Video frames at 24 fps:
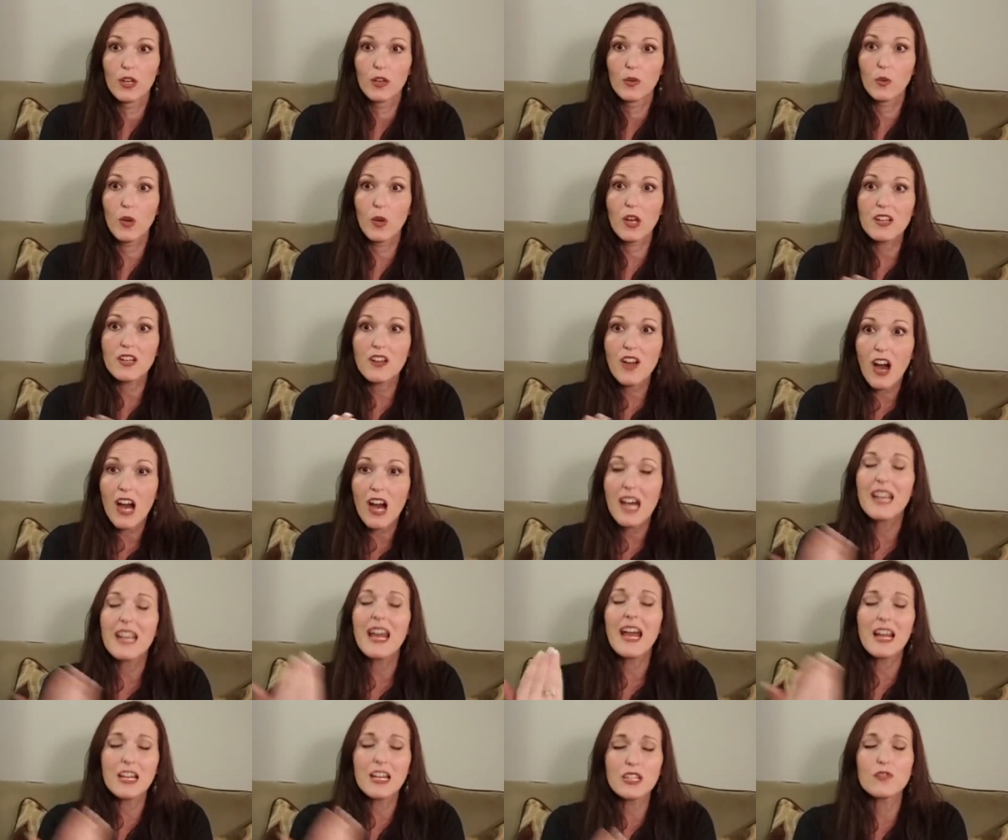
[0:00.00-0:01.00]
What God
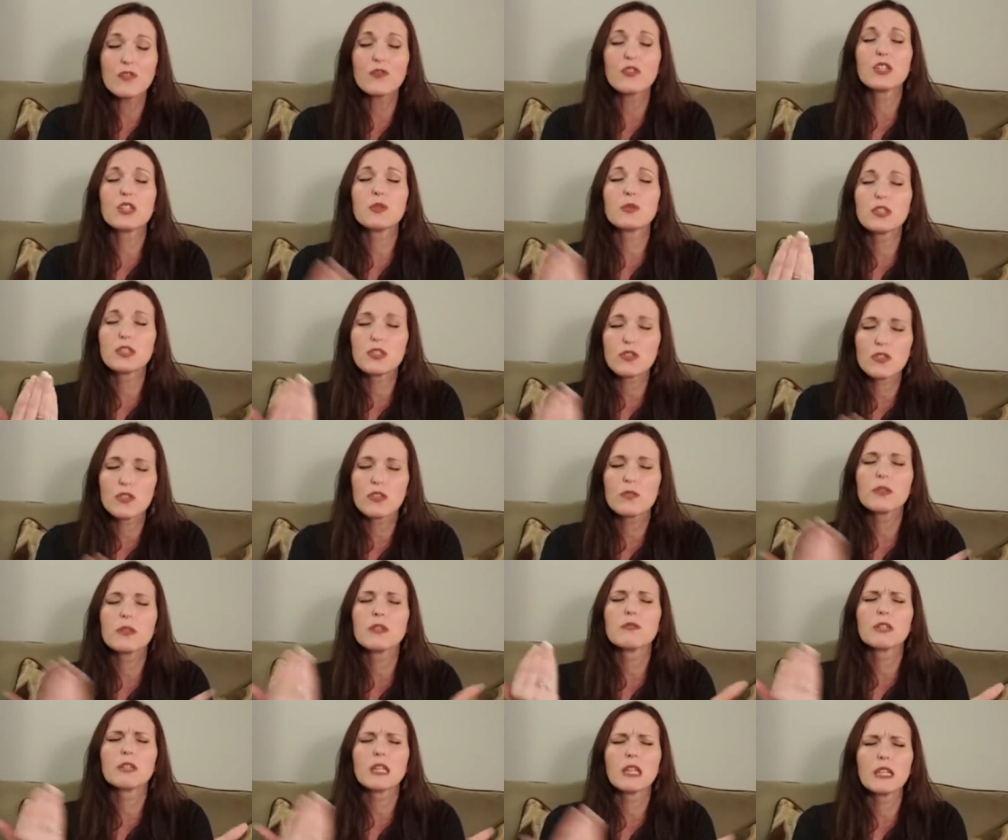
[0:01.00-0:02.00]
has for you is going to
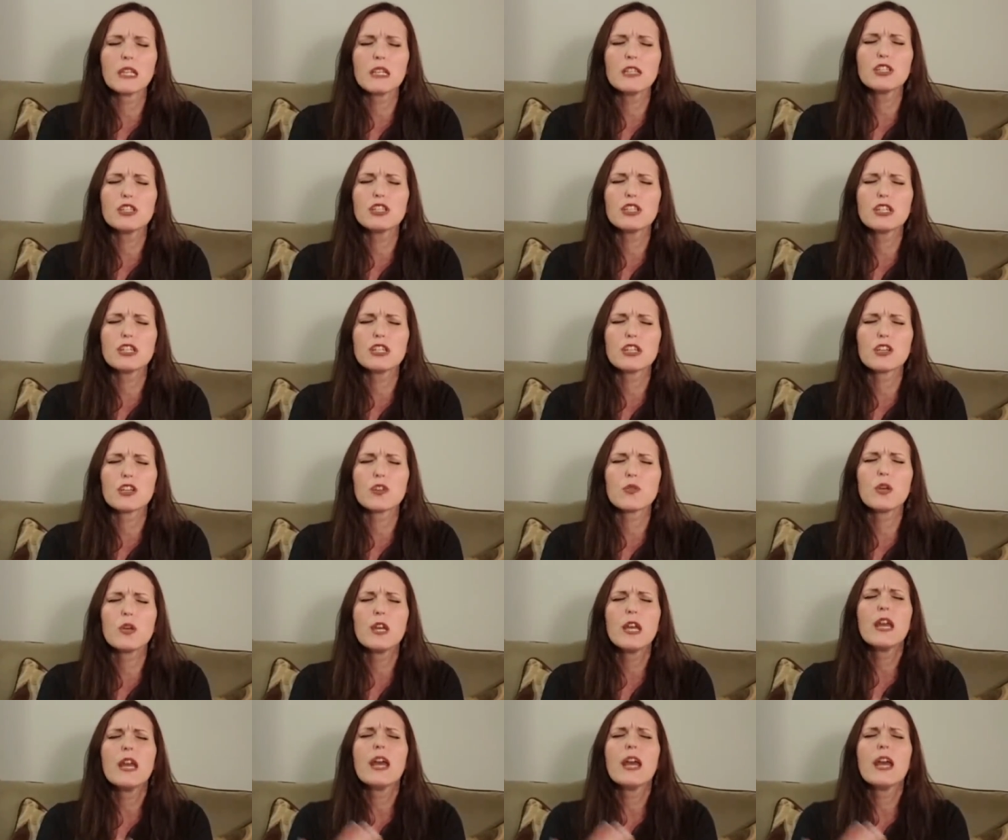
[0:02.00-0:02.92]
be released to you